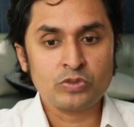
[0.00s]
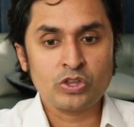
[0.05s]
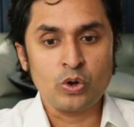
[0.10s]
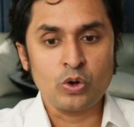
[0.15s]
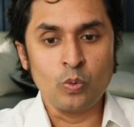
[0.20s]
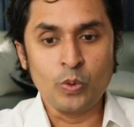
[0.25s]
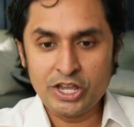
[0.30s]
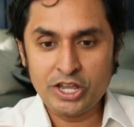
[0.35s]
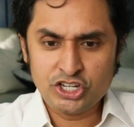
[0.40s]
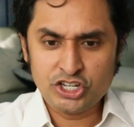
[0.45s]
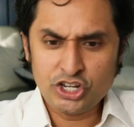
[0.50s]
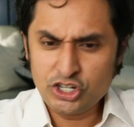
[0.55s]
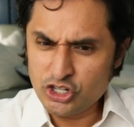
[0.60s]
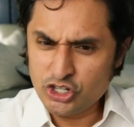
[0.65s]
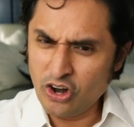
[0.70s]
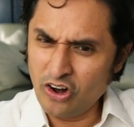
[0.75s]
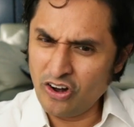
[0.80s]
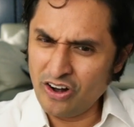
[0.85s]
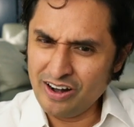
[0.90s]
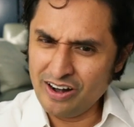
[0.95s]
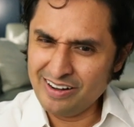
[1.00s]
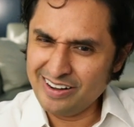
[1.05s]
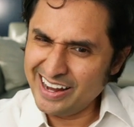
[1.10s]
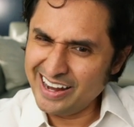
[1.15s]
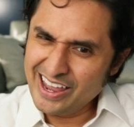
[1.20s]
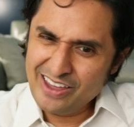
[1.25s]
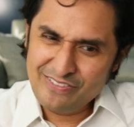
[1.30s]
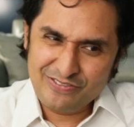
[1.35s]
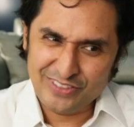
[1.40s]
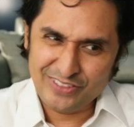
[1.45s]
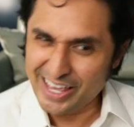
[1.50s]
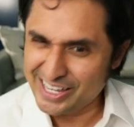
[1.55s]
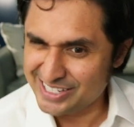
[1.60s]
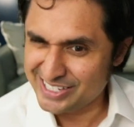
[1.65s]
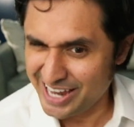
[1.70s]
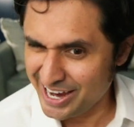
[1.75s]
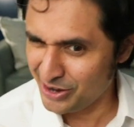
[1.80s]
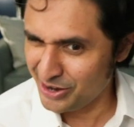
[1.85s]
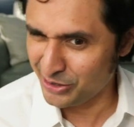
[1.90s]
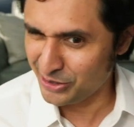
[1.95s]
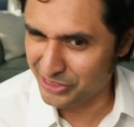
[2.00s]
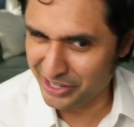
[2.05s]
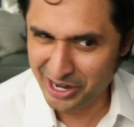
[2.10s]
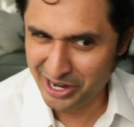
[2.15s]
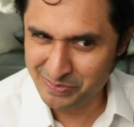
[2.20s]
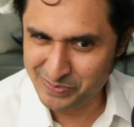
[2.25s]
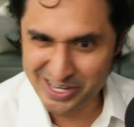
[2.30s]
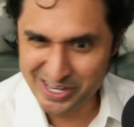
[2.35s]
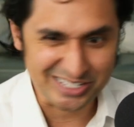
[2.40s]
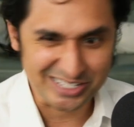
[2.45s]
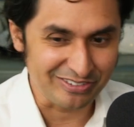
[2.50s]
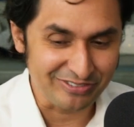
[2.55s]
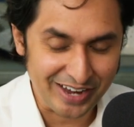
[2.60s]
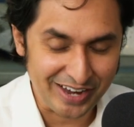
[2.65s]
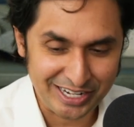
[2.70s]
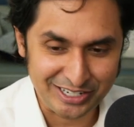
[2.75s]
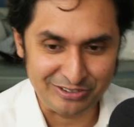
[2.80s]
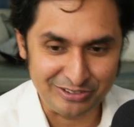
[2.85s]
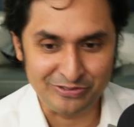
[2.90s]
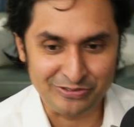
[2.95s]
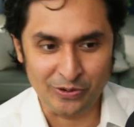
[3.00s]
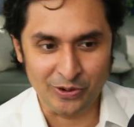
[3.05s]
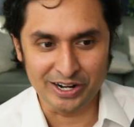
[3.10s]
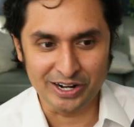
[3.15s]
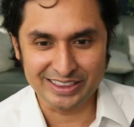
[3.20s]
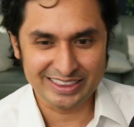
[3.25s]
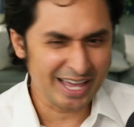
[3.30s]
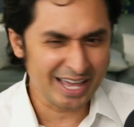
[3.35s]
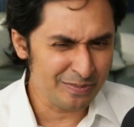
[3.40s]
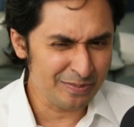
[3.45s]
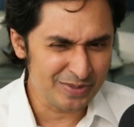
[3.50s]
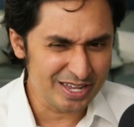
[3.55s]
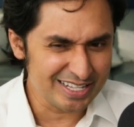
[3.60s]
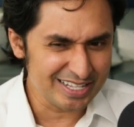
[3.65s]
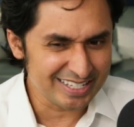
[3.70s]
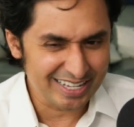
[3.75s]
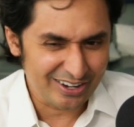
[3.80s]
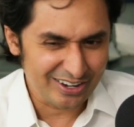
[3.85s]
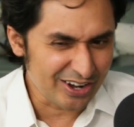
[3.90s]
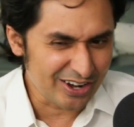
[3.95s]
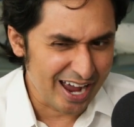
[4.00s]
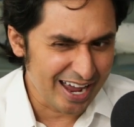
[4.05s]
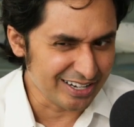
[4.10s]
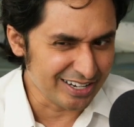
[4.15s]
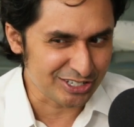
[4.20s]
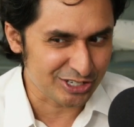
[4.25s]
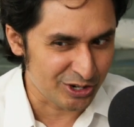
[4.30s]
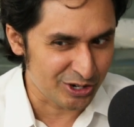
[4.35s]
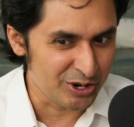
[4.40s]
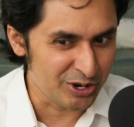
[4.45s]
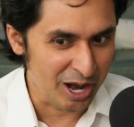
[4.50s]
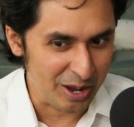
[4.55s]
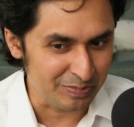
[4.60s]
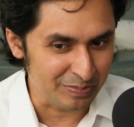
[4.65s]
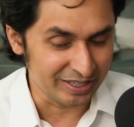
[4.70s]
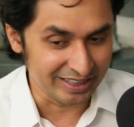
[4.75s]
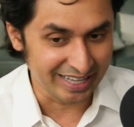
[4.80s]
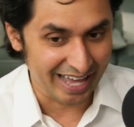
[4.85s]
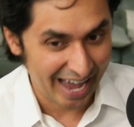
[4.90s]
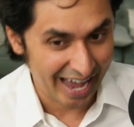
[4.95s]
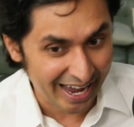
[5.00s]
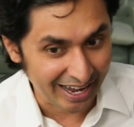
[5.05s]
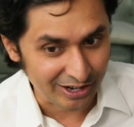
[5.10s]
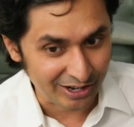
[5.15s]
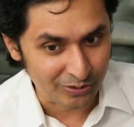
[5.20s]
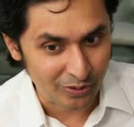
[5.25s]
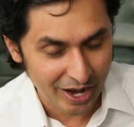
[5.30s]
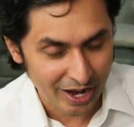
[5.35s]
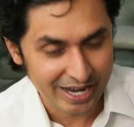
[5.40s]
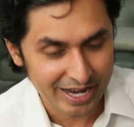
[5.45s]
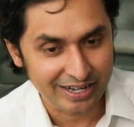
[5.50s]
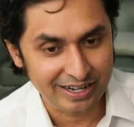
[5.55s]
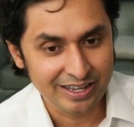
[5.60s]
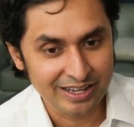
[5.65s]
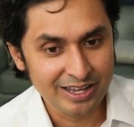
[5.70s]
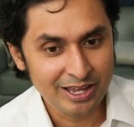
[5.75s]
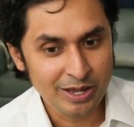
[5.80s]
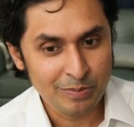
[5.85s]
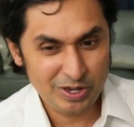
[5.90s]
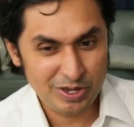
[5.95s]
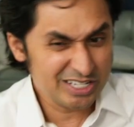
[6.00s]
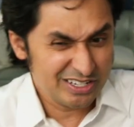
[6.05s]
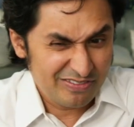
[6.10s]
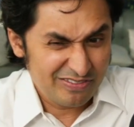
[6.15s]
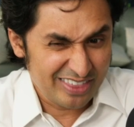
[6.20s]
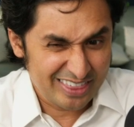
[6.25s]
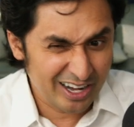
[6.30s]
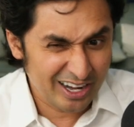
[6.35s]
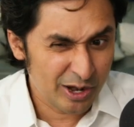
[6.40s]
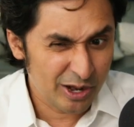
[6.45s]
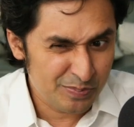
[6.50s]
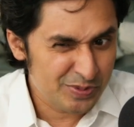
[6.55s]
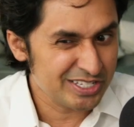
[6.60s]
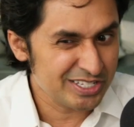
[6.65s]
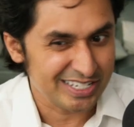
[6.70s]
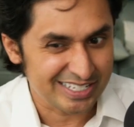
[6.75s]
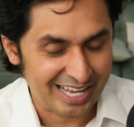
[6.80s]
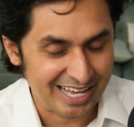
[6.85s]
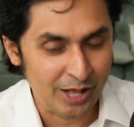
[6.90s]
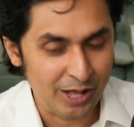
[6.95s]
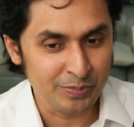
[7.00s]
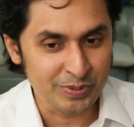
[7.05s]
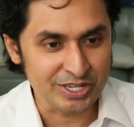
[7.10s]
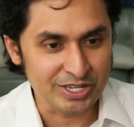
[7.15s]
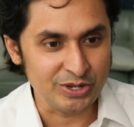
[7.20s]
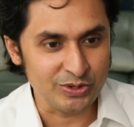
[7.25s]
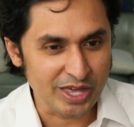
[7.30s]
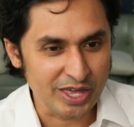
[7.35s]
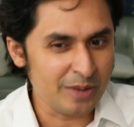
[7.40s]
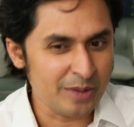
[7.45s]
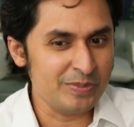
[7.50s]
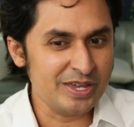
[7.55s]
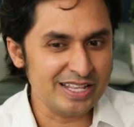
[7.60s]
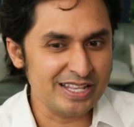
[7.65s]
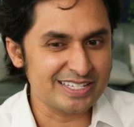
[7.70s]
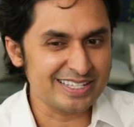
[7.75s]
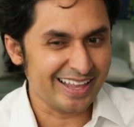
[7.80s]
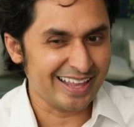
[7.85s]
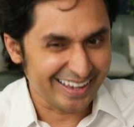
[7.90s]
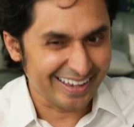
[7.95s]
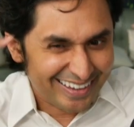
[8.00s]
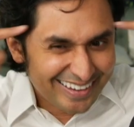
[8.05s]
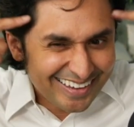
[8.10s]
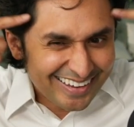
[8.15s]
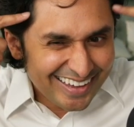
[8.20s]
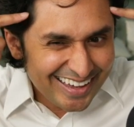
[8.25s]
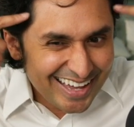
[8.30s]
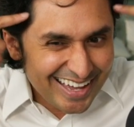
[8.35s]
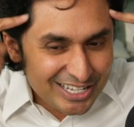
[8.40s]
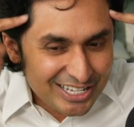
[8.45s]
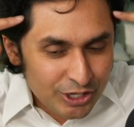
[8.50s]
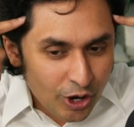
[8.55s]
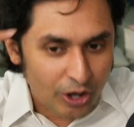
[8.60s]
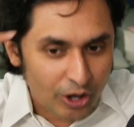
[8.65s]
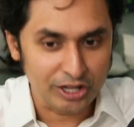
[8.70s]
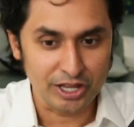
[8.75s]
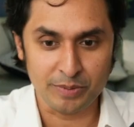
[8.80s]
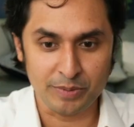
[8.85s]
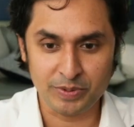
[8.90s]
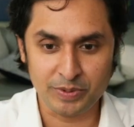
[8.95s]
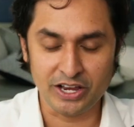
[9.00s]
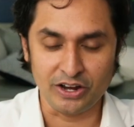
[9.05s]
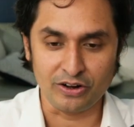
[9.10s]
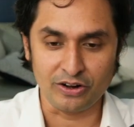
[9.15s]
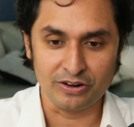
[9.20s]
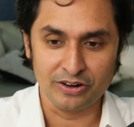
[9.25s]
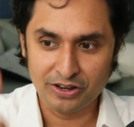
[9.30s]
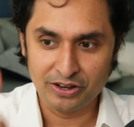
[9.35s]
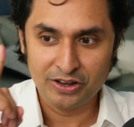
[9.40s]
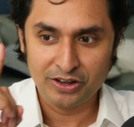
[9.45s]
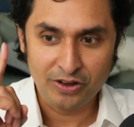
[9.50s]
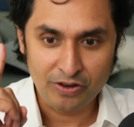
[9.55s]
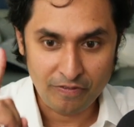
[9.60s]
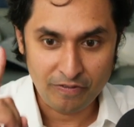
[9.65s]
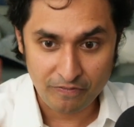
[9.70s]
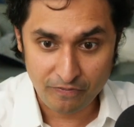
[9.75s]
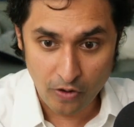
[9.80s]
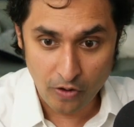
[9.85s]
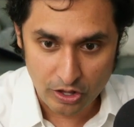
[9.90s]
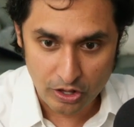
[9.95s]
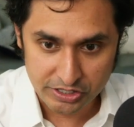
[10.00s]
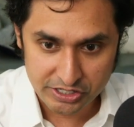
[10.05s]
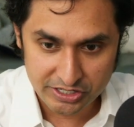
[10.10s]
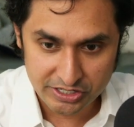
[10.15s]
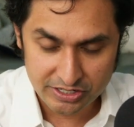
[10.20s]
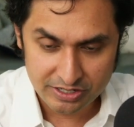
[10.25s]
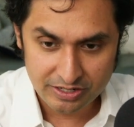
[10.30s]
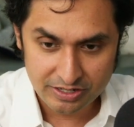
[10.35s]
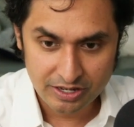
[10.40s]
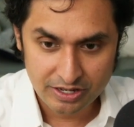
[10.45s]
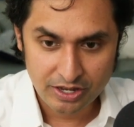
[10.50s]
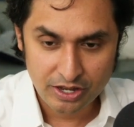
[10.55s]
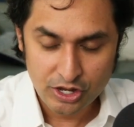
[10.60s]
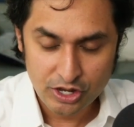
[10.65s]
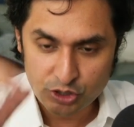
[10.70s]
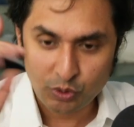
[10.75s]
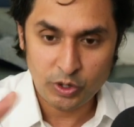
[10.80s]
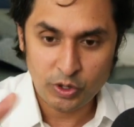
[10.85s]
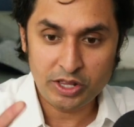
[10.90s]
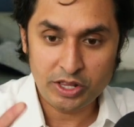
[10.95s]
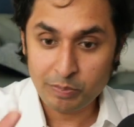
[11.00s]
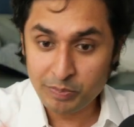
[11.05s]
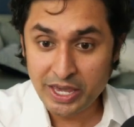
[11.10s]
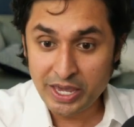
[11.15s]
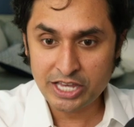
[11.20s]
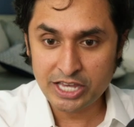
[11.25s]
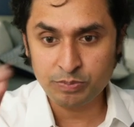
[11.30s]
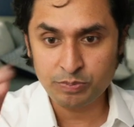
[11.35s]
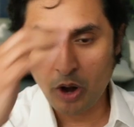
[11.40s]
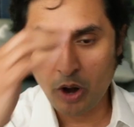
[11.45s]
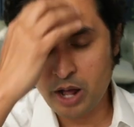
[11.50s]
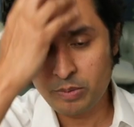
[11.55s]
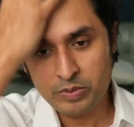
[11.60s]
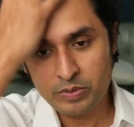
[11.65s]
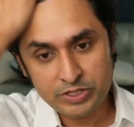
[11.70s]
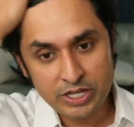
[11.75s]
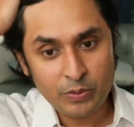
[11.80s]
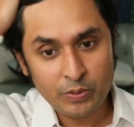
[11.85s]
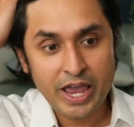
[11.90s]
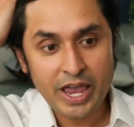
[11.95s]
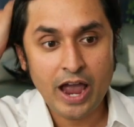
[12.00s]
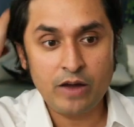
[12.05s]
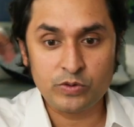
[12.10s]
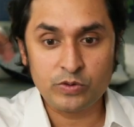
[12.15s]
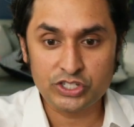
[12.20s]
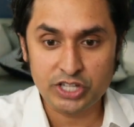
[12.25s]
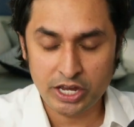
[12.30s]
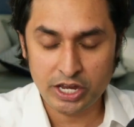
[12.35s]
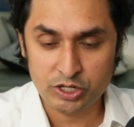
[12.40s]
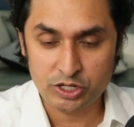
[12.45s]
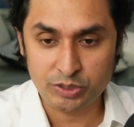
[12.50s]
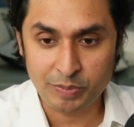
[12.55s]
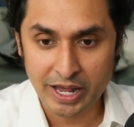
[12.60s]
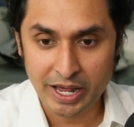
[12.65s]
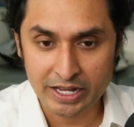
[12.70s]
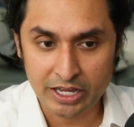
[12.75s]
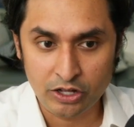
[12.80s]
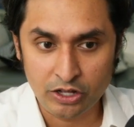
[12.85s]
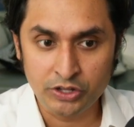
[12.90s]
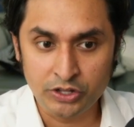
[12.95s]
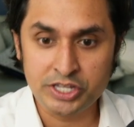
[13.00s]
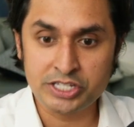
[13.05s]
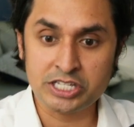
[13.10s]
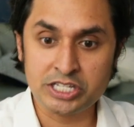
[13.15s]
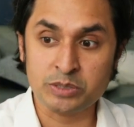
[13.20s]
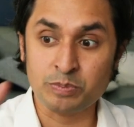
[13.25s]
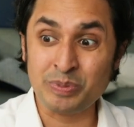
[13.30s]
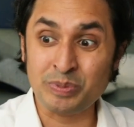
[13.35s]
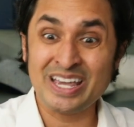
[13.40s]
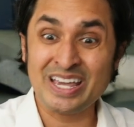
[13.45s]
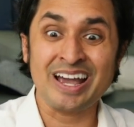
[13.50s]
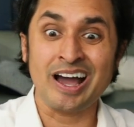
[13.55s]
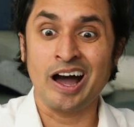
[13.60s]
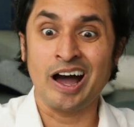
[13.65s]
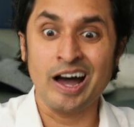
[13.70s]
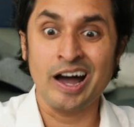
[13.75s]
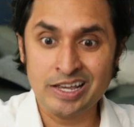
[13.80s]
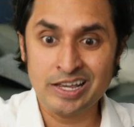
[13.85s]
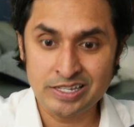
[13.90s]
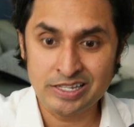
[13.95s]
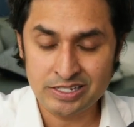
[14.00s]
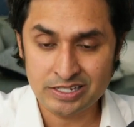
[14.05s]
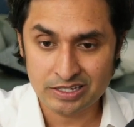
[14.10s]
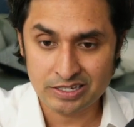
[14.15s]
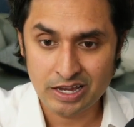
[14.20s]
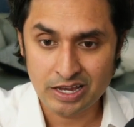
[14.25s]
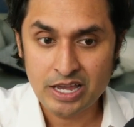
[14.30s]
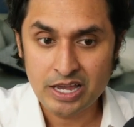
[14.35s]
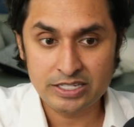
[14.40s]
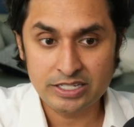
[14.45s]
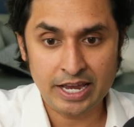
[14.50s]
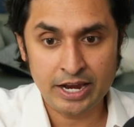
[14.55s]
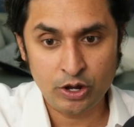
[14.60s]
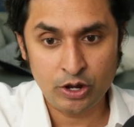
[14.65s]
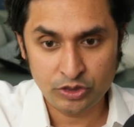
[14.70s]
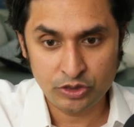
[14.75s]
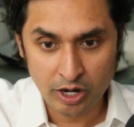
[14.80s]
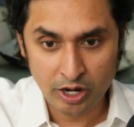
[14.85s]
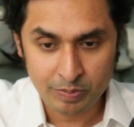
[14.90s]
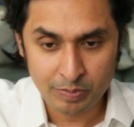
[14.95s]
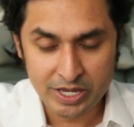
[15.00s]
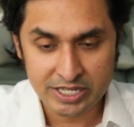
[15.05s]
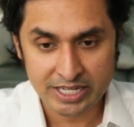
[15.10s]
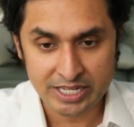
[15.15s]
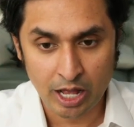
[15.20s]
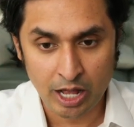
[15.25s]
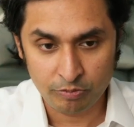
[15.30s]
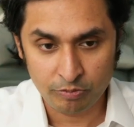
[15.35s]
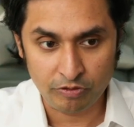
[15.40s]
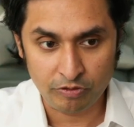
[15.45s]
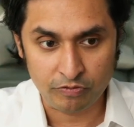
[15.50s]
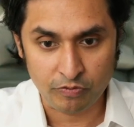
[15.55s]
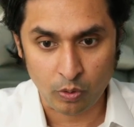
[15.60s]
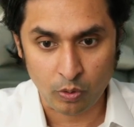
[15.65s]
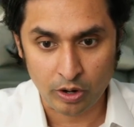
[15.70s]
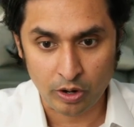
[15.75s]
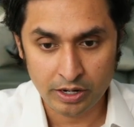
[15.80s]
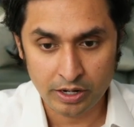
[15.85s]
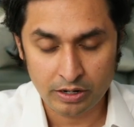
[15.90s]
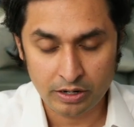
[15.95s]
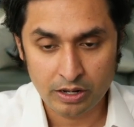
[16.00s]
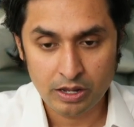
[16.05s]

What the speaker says: Which in turn, if like psychotherapy is effective for it, that means that you're kind of screwed up in the head, right? Because if a therapist is helping you, that means like it's all up here. False. So one of the biggest problems that we have with psychosomatic illness is because psychotherapy is helpful for it,